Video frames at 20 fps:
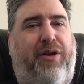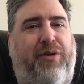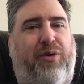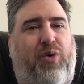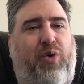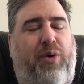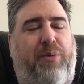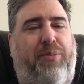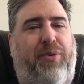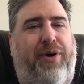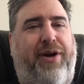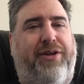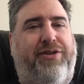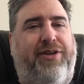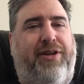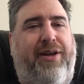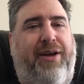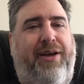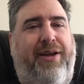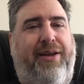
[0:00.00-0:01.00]

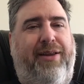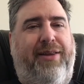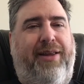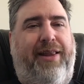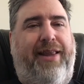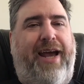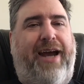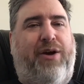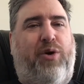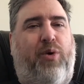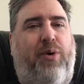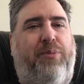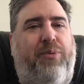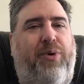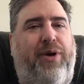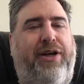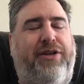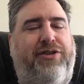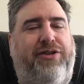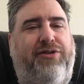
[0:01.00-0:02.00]
corporation, then that
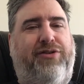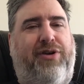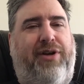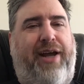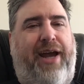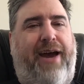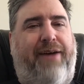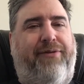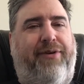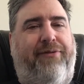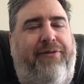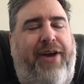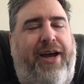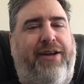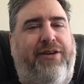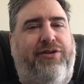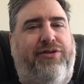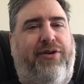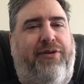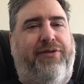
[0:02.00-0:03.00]
corporation is going to have
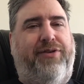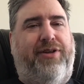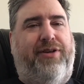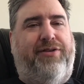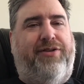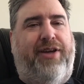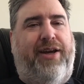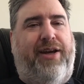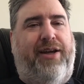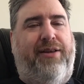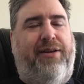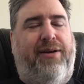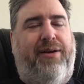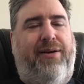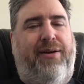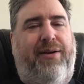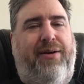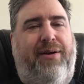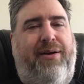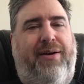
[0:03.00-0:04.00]
advantage over the second.
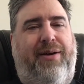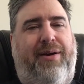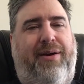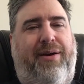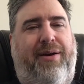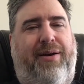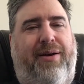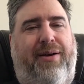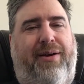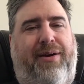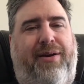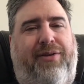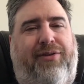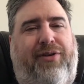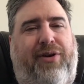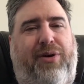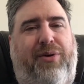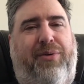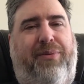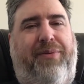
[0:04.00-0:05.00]

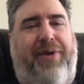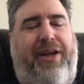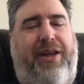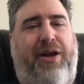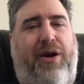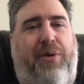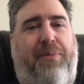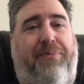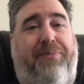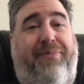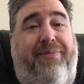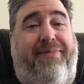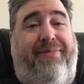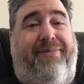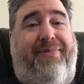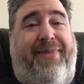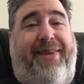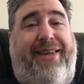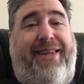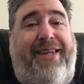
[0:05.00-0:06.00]
So
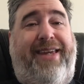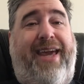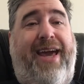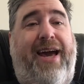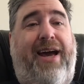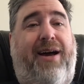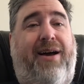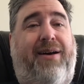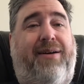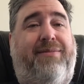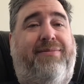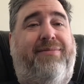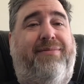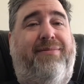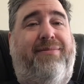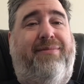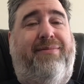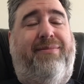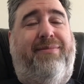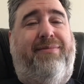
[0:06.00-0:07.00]
yeah,
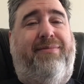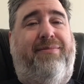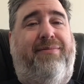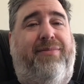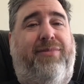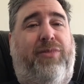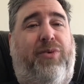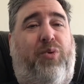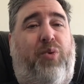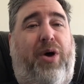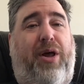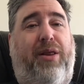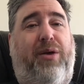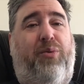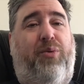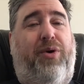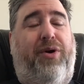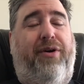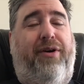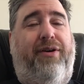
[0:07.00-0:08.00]
the Wallet
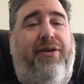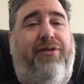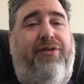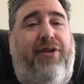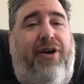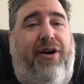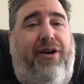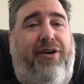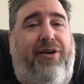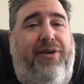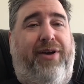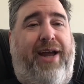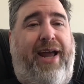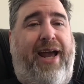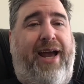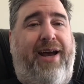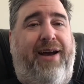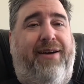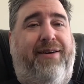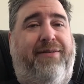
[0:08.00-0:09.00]
Warriors are going to
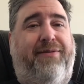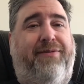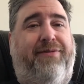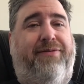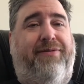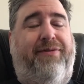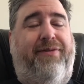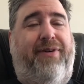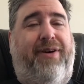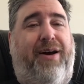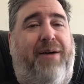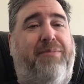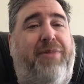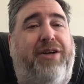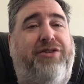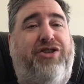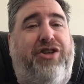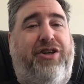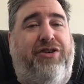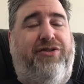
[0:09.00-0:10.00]
have a
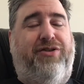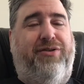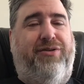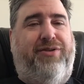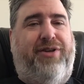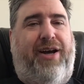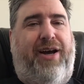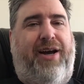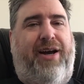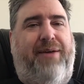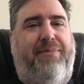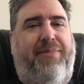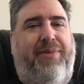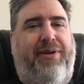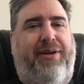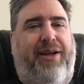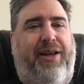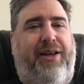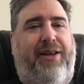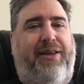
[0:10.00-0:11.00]
much easier time
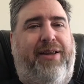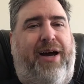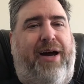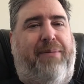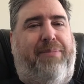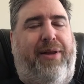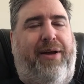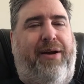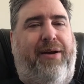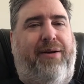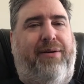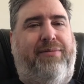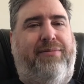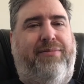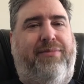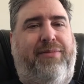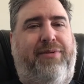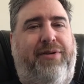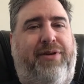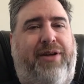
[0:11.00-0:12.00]
getting top player
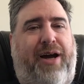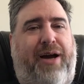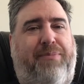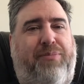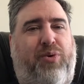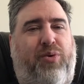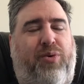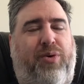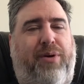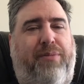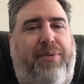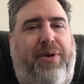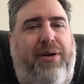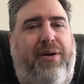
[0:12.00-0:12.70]
and top corp.